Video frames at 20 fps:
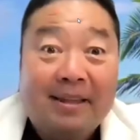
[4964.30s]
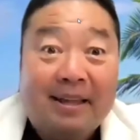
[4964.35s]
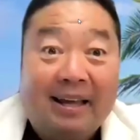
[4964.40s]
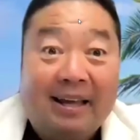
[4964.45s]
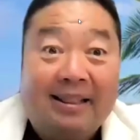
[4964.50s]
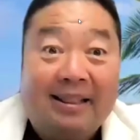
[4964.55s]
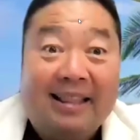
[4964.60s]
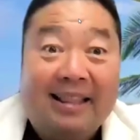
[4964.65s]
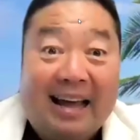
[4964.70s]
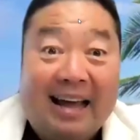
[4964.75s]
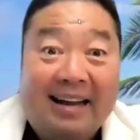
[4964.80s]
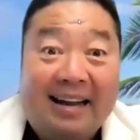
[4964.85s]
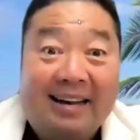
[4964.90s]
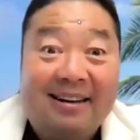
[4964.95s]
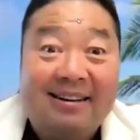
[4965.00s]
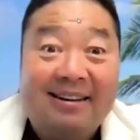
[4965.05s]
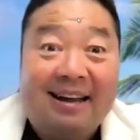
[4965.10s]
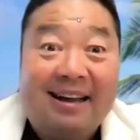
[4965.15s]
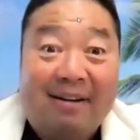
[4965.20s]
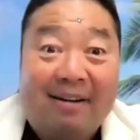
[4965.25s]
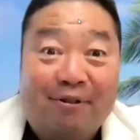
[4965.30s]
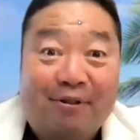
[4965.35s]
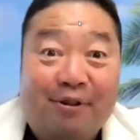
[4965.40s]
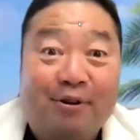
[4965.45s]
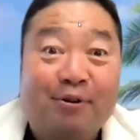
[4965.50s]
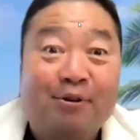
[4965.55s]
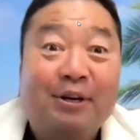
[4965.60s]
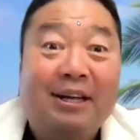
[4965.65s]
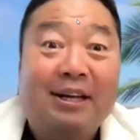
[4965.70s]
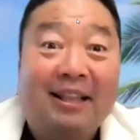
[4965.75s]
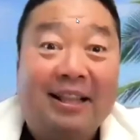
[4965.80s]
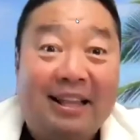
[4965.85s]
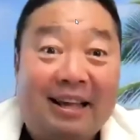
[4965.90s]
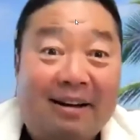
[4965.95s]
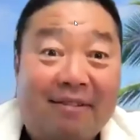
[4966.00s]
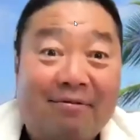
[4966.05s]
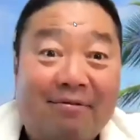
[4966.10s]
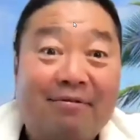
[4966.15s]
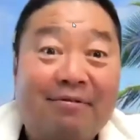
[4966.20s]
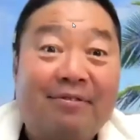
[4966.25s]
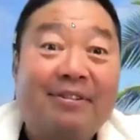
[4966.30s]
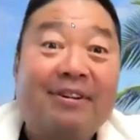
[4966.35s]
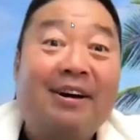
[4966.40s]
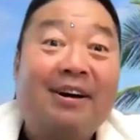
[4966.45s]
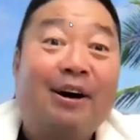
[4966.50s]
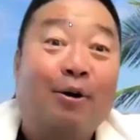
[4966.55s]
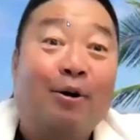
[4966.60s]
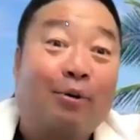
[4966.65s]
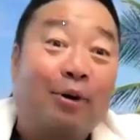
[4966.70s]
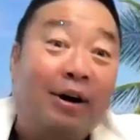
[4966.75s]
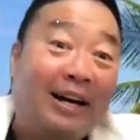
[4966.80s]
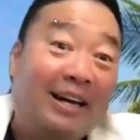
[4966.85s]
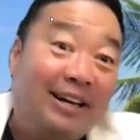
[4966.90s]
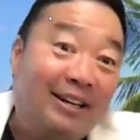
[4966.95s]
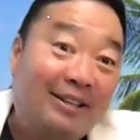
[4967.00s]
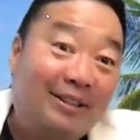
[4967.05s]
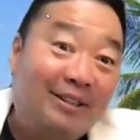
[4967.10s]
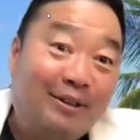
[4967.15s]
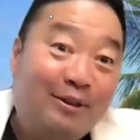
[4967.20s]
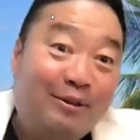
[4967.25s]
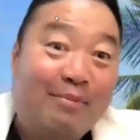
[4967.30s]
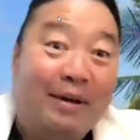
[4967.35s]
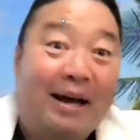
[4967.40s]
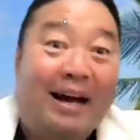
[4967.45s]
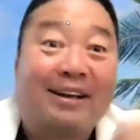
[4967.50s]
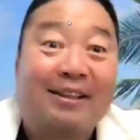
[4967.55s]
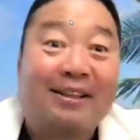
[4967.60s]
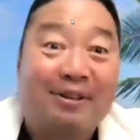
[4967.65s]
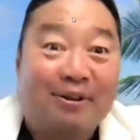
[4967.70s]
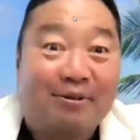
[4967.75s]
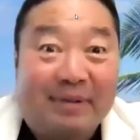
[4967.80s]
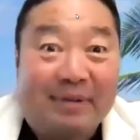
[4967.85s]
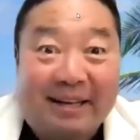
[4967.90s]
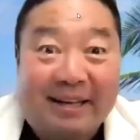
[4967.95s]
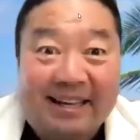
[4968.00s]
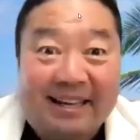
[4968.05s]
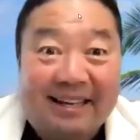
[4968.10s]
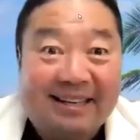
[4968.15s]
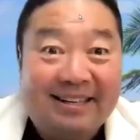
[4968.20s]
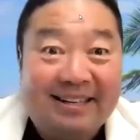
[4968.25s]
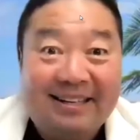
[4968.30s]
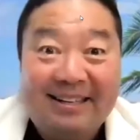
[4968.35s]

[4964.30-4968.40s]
And that afternoon he left Hawaii back to mainland.